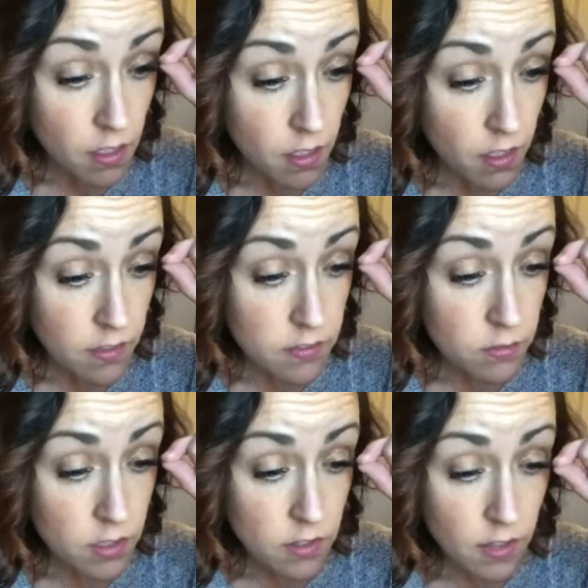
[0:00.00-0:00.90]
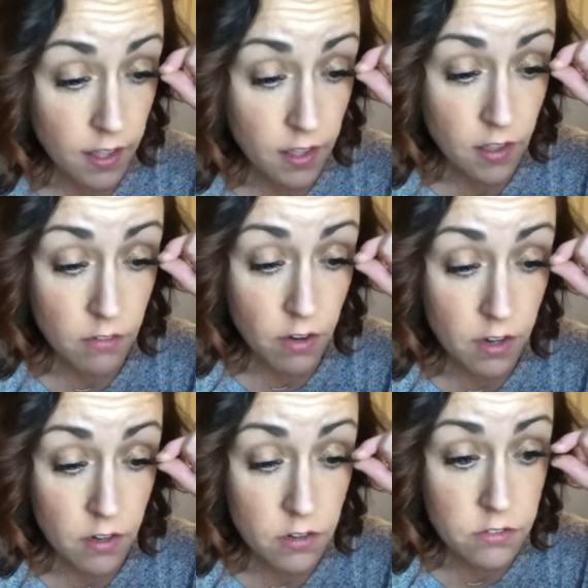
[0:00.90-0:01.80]
is I'm gonna lay it right
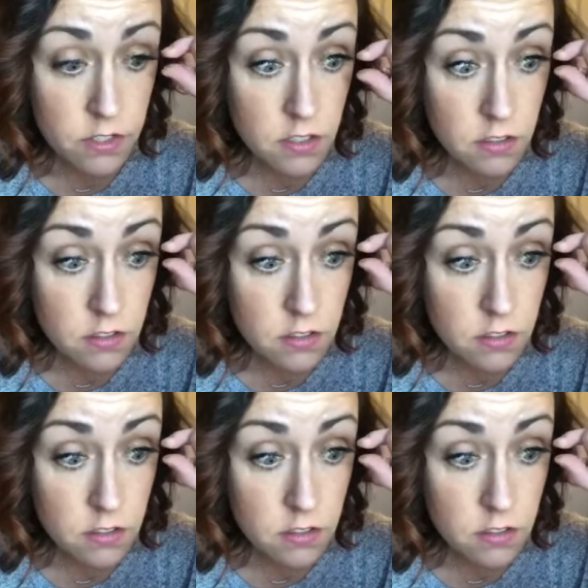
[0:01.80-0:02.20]
over